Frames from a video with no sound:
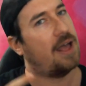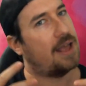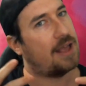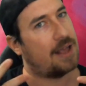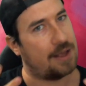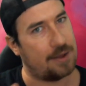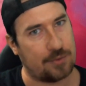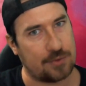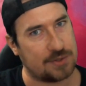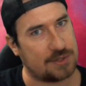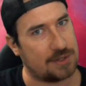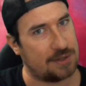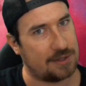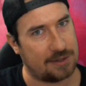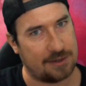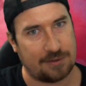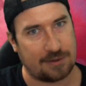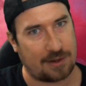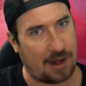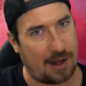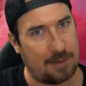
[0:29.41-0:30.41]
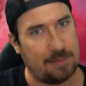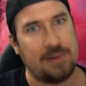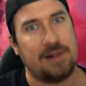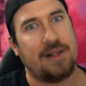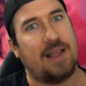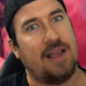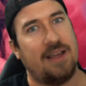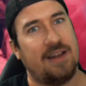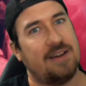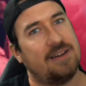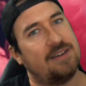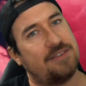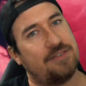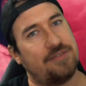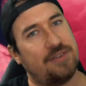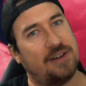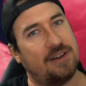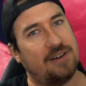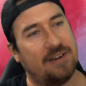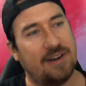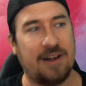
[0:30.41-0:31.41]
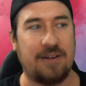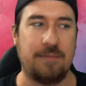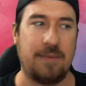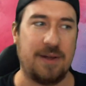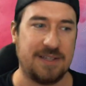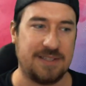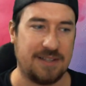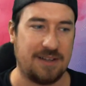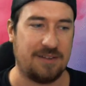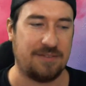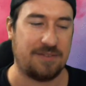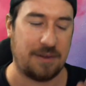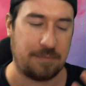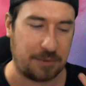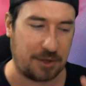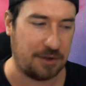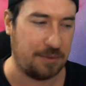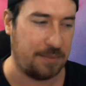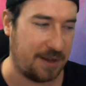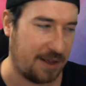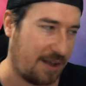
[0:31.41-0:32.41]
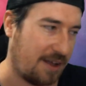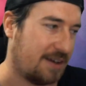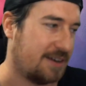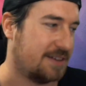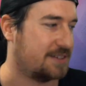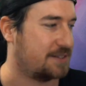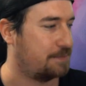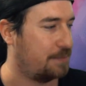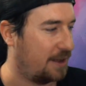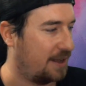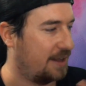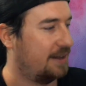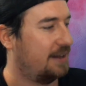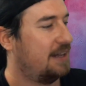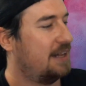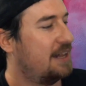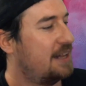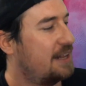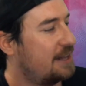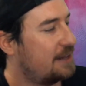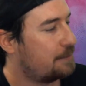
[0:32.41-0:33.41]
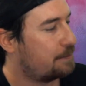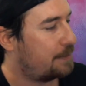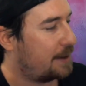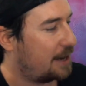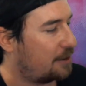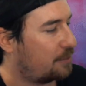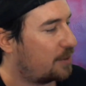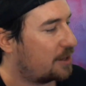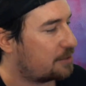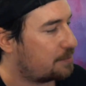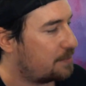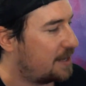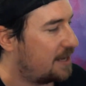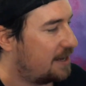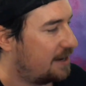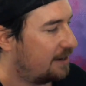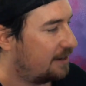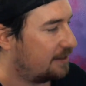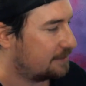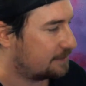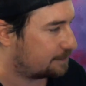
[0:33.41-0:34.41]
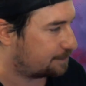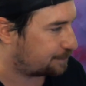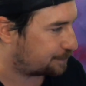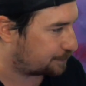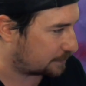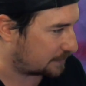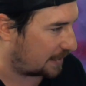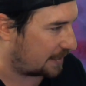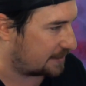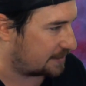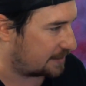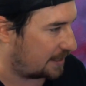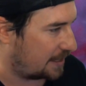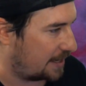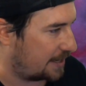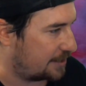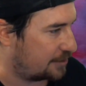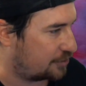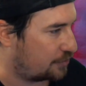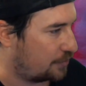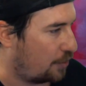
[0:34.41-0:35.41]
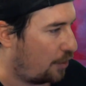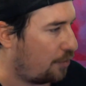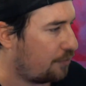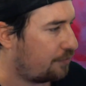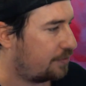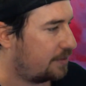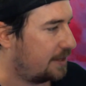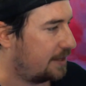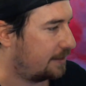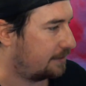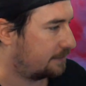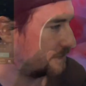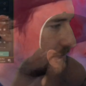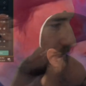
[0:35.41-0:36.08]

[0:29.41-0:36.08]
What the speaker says: It was a little complicated to figure out myself, I'm going to be honest, but bear with me here as I hopefully